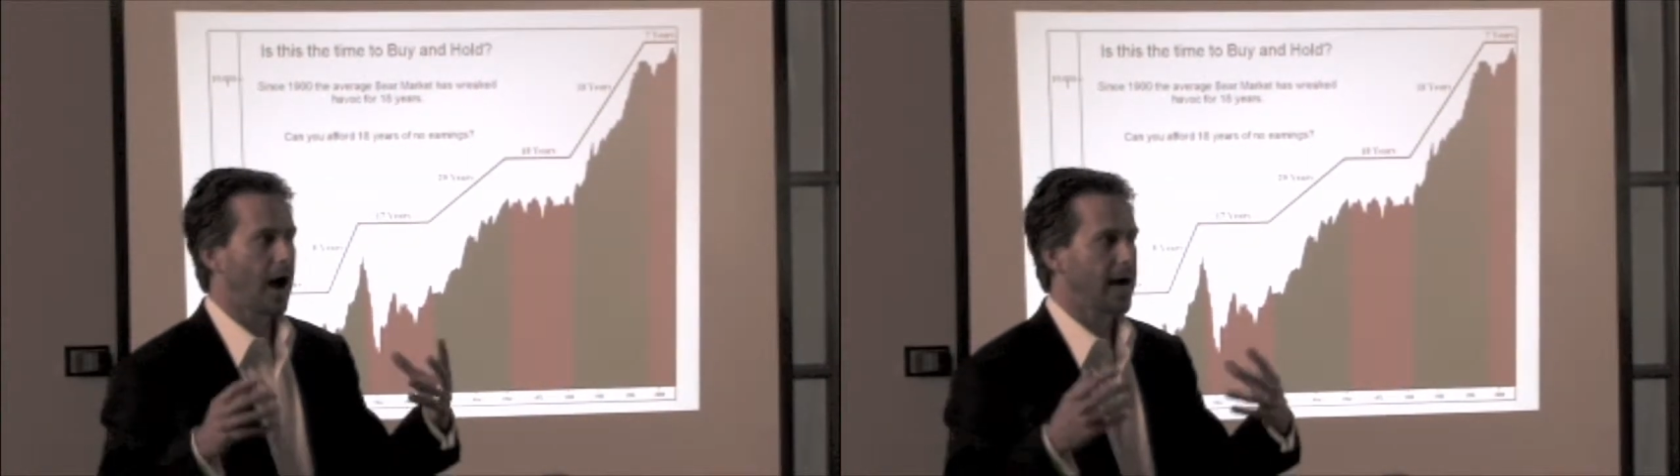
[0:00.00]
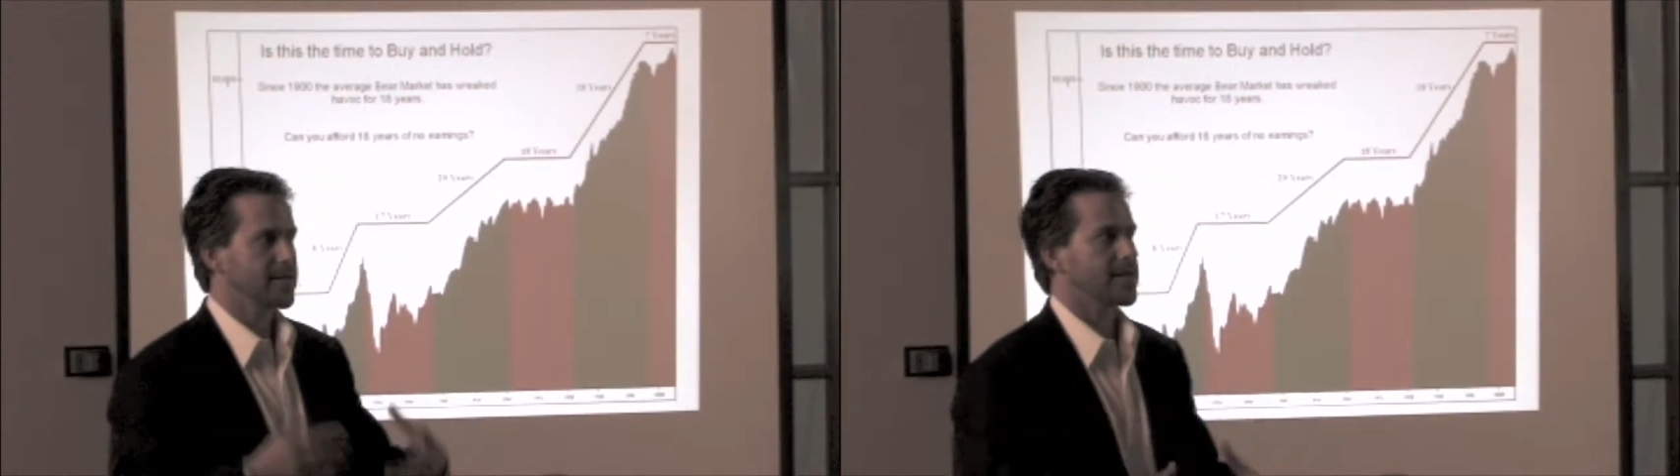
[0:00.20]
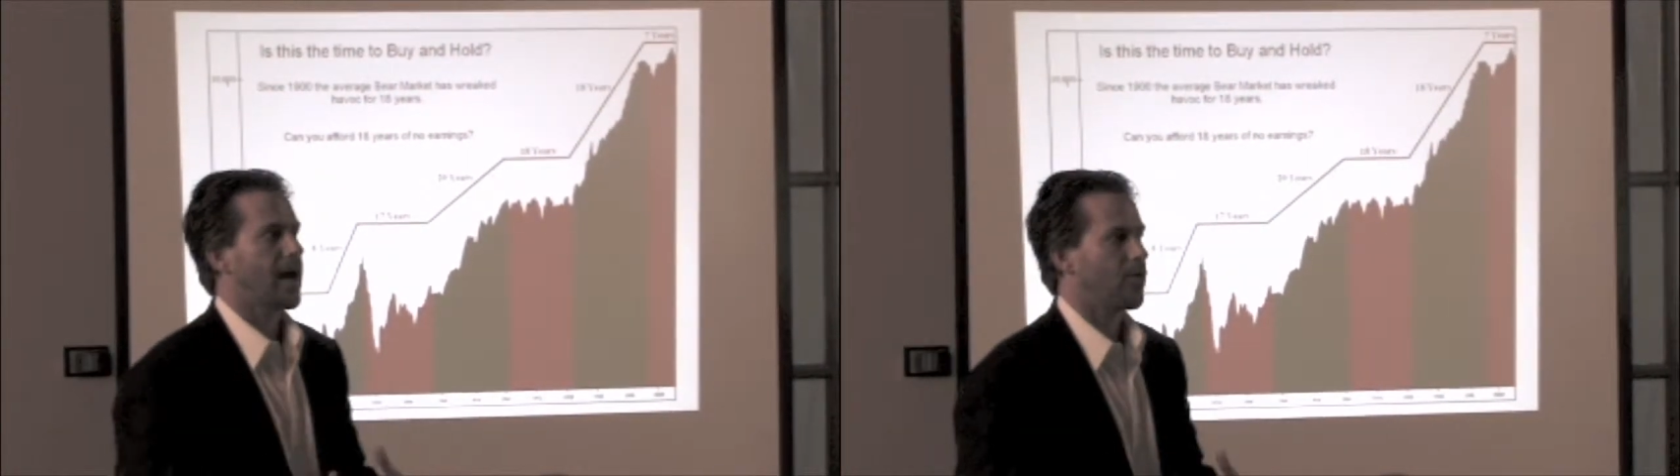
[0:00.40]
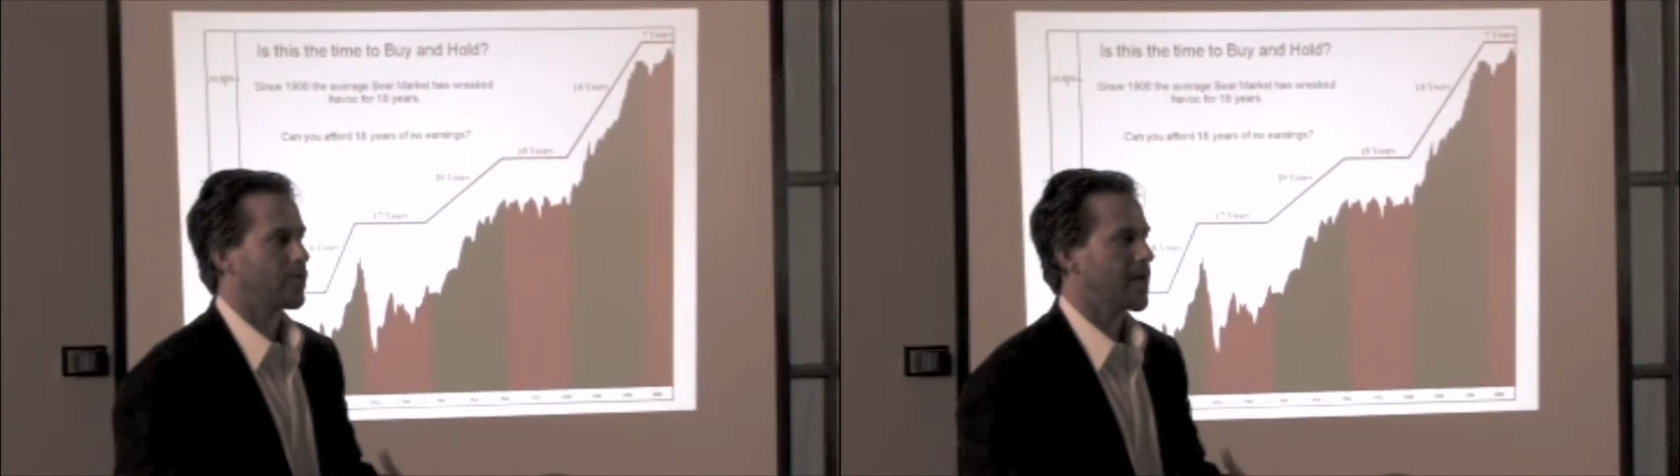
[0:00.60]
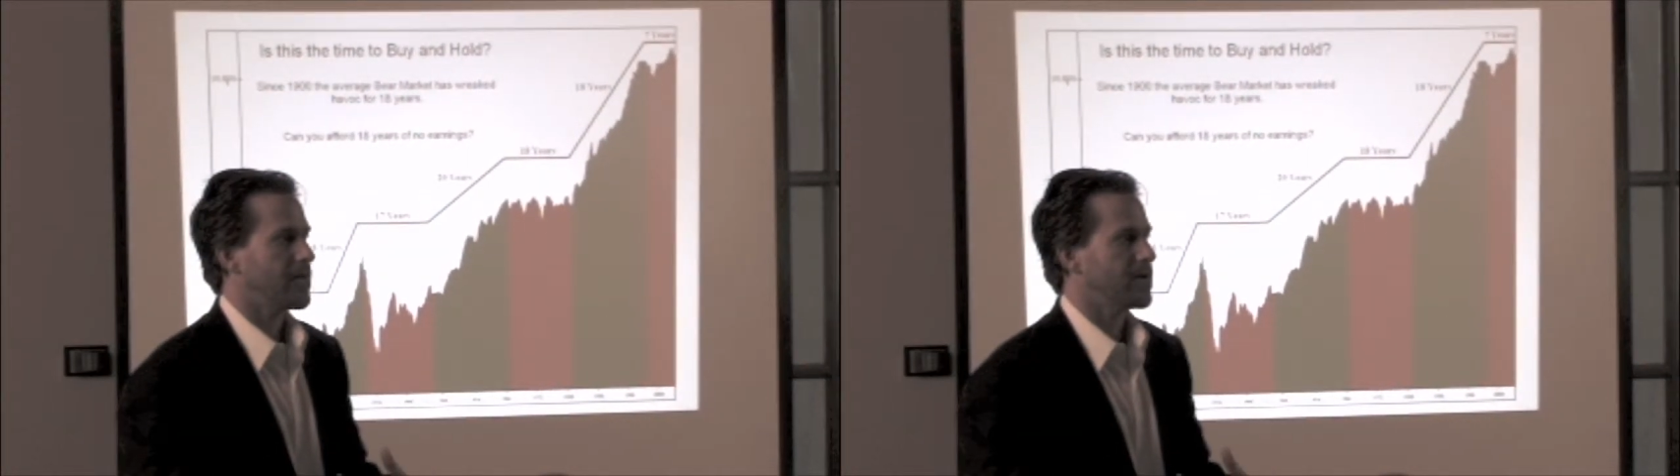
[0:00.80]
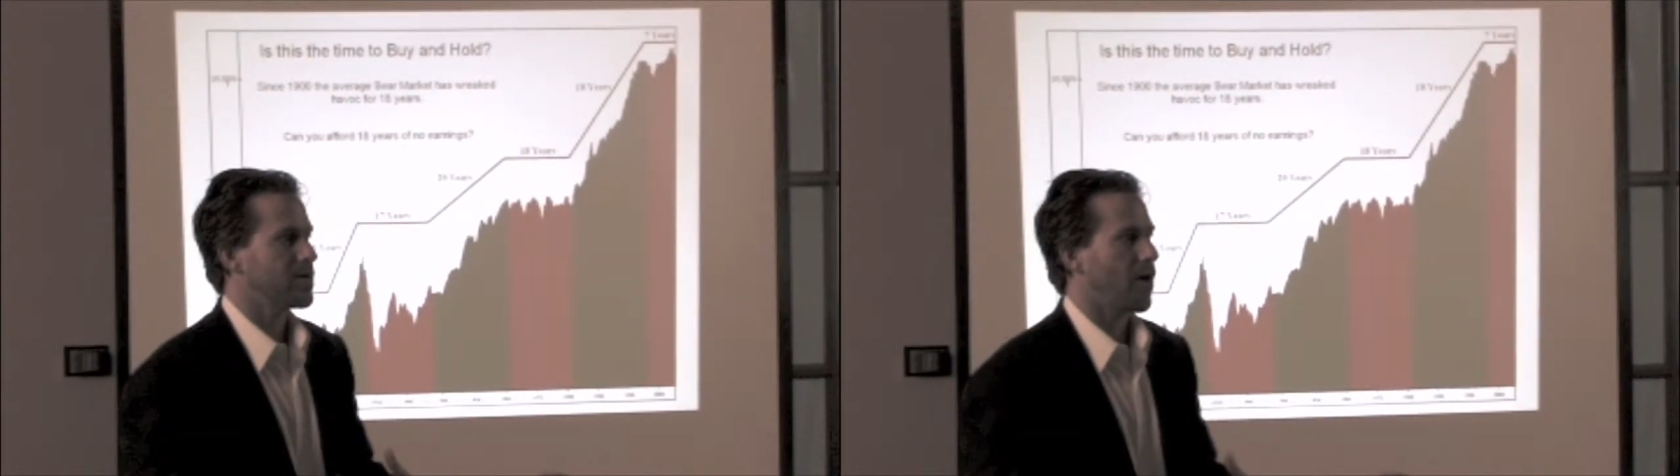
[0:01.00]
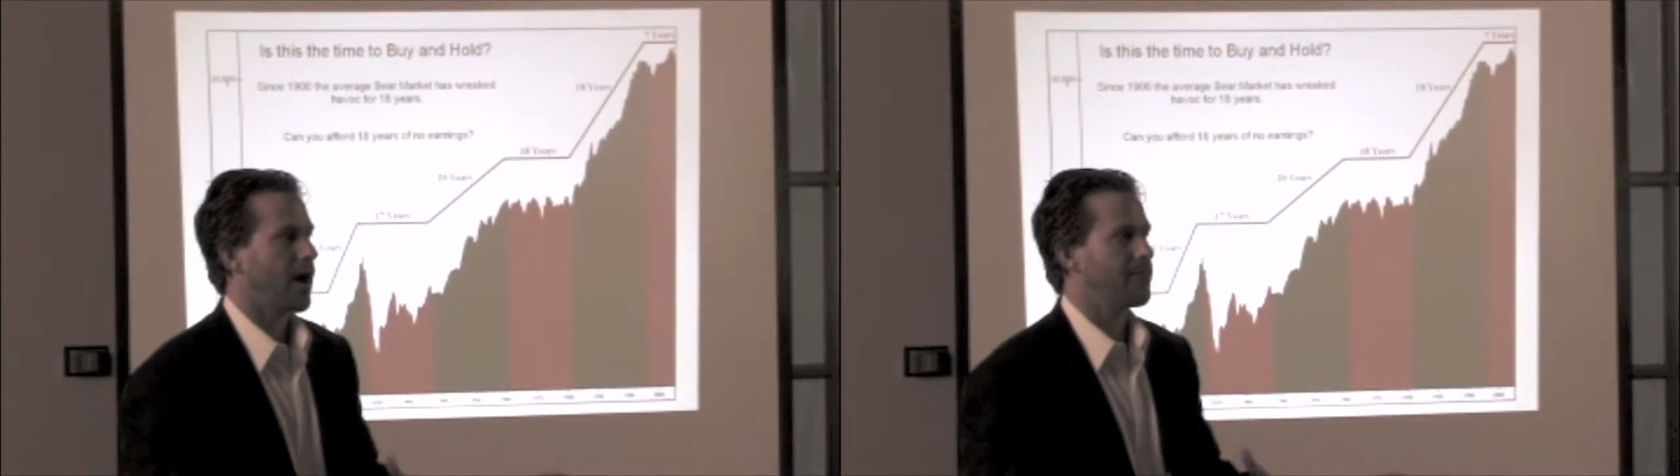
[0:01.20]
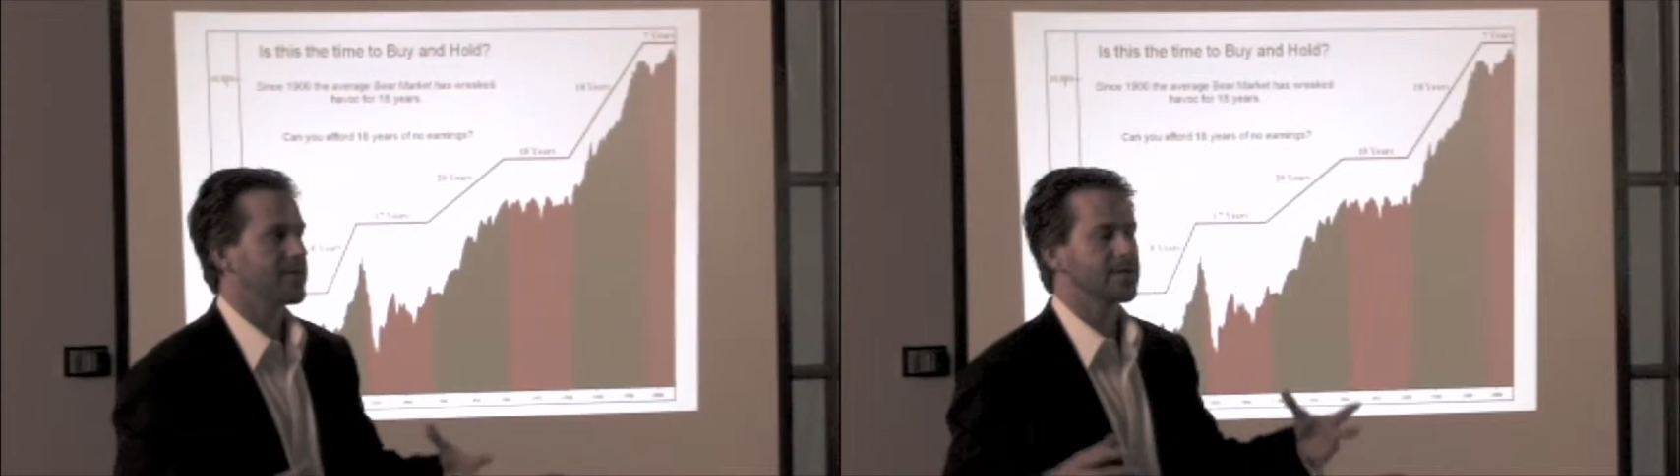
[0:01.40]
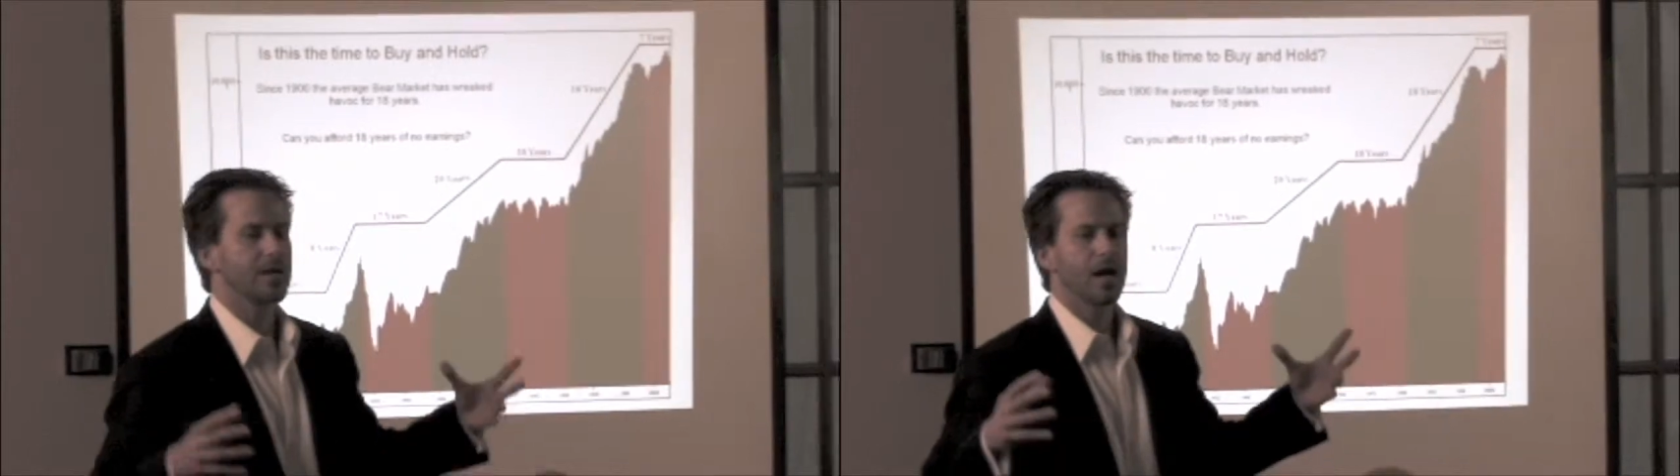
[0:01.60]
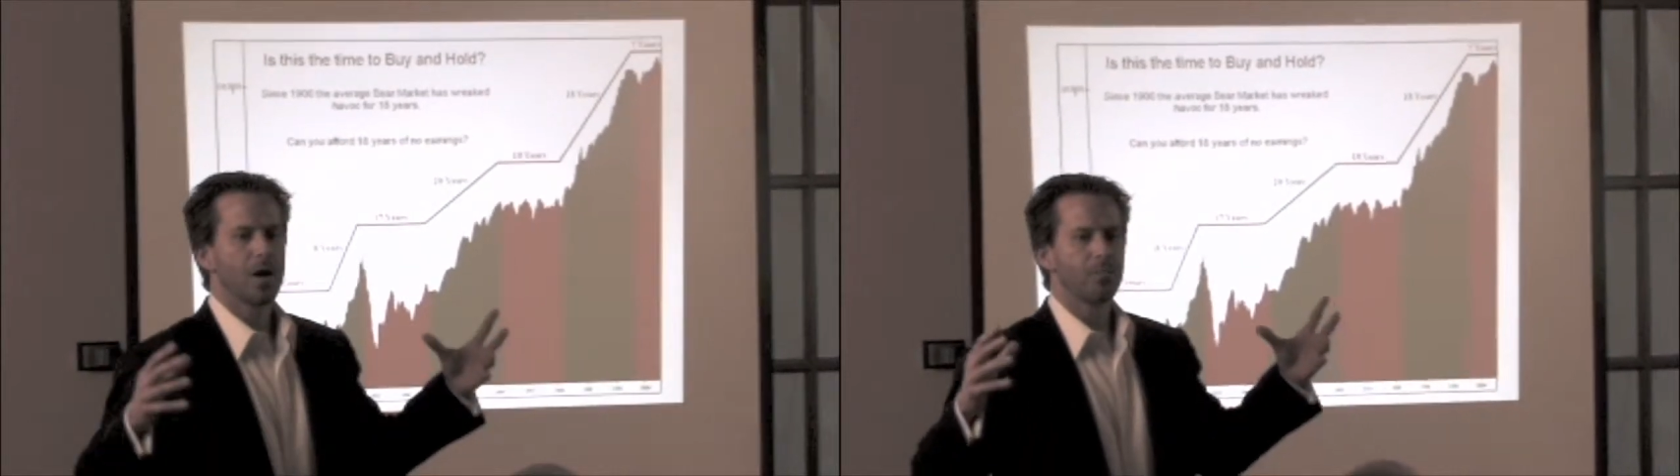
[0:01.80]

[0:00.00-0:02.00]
Eisenhower came into office,